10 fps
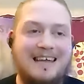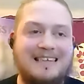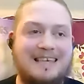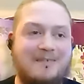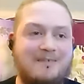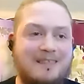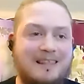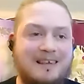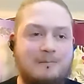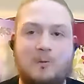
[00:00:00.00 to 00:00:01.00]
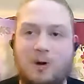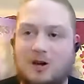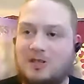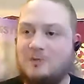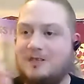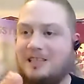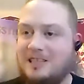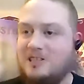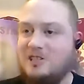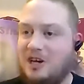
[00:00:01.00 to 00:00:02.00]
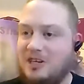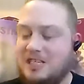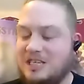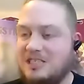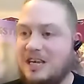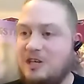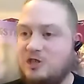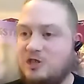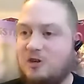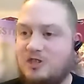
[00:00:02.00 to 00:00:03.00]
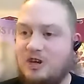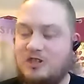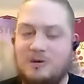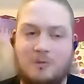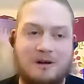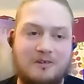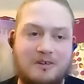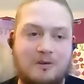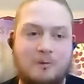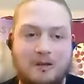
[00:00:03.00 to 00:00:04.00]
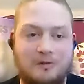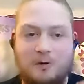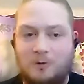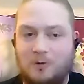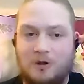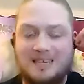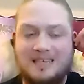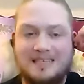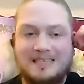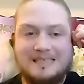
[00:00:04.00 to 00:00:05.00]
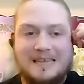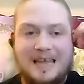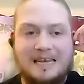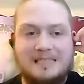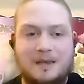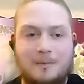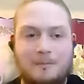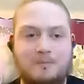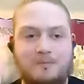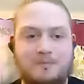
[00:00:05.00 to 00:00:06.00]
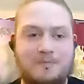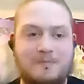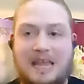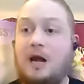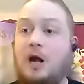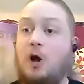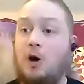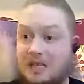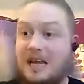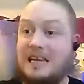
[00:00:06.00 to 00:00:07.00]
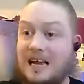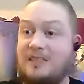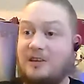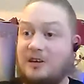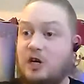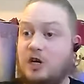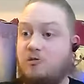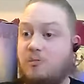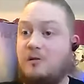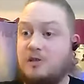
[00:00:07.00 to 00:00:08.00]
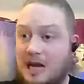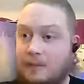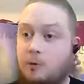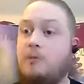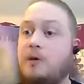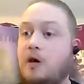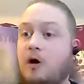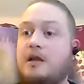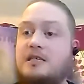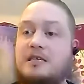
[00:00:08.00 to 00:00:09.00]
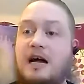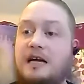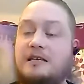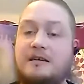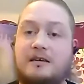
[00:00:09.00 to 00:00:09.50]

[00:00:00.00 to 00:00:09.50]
and um, we rocked up to this church. It's St. John's Church in Bradford on Wakefield Road. And um, it looked like a Catholic church from outside. But when we got inside,